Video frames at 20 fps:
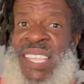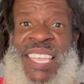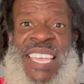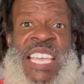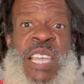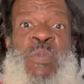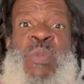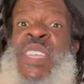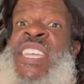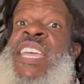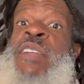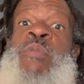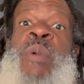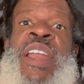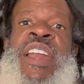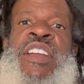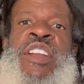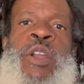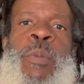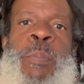and we getting
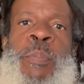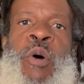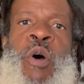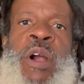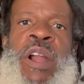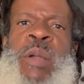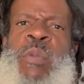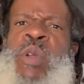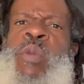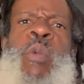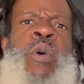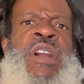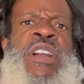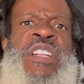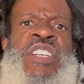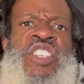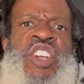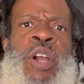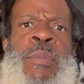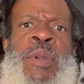ready to depart and we want to
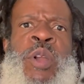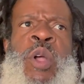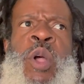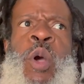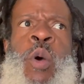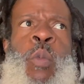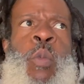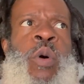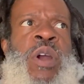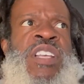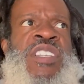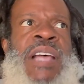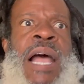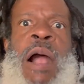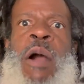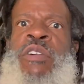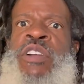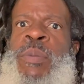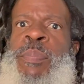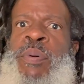determine what is
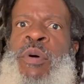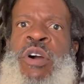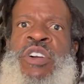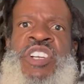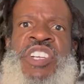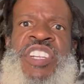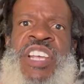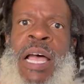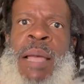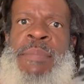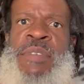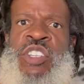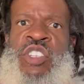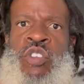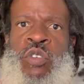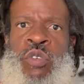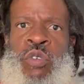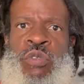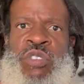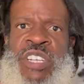our departure time in
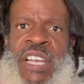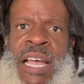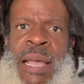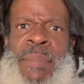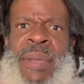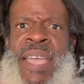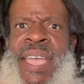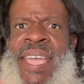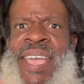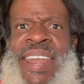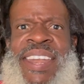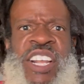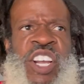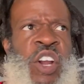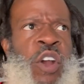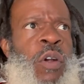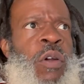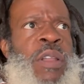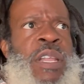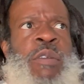Zulu time. And
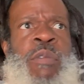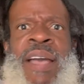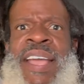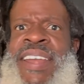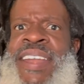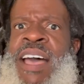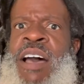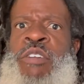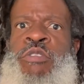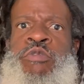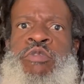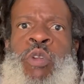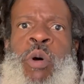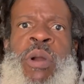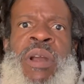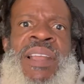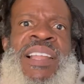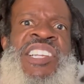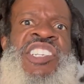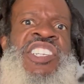currently right now in
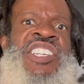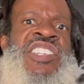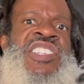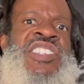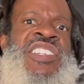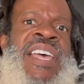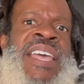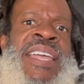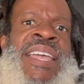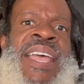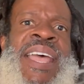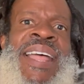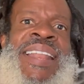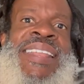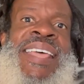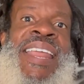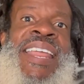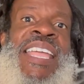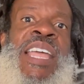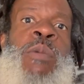Florida, let's just say
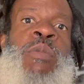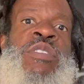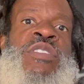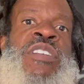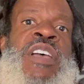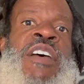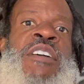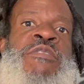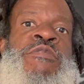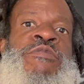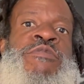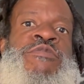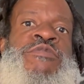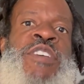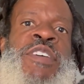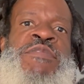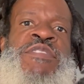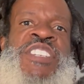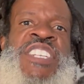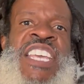that it was
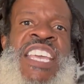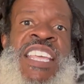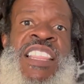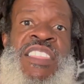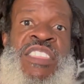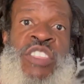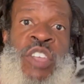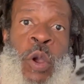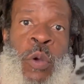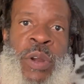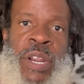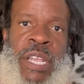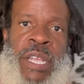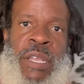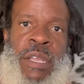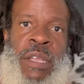1530